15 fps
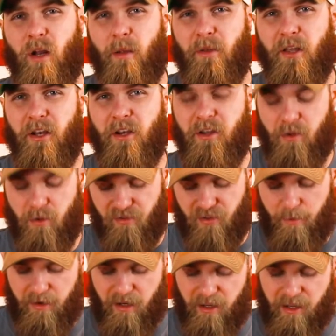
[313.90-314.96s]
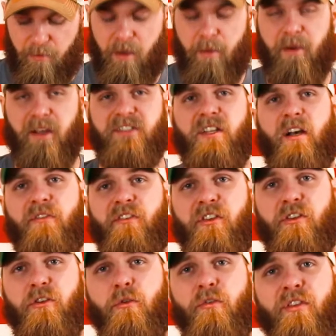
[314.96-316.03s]
I'm going to do is I'm going to commit myself to
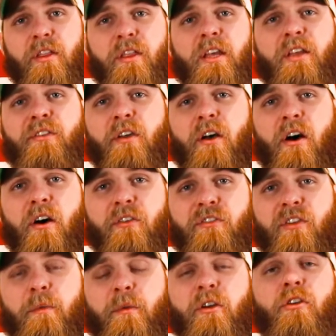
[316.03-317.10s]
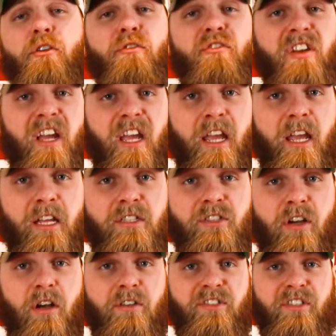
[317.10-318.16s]
using this all summer, or using a hinge
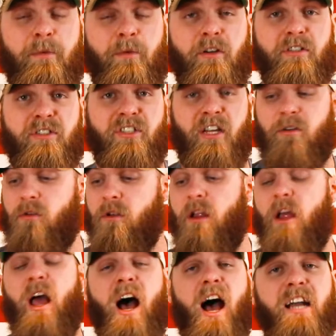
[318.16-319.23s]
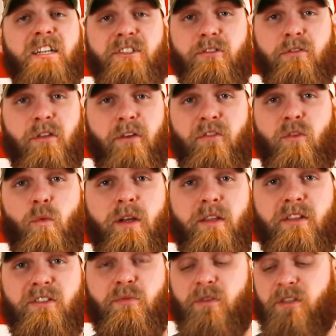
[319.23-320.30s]
all summer in general. I do love the way
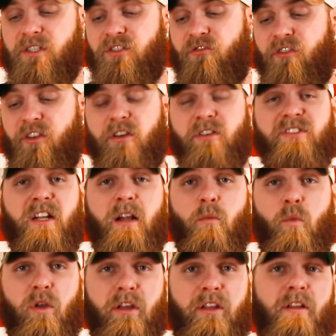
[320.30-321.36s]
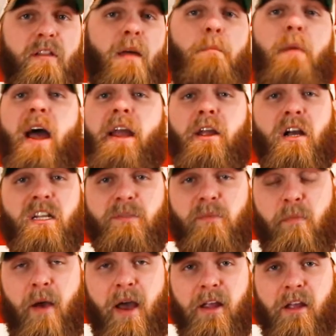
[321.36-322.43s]
this release feels, and I'm willing to let bygones be
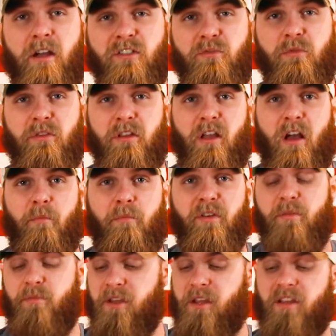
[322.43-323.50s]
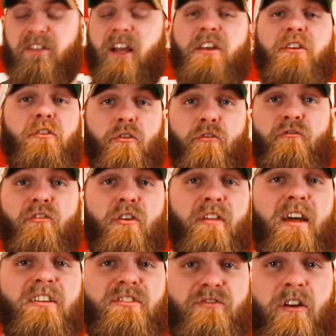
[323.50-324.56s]
bygones with the company because I do feel
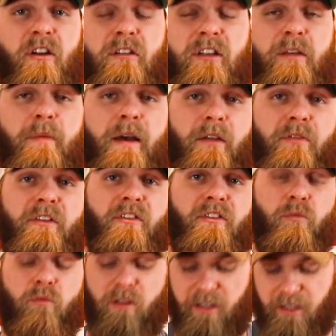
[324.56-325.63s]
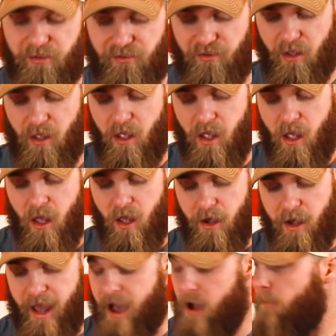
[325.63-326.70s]
that strongly about this release.
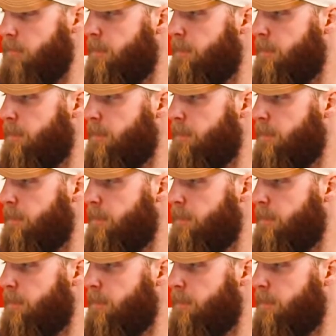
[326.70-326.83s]
Now,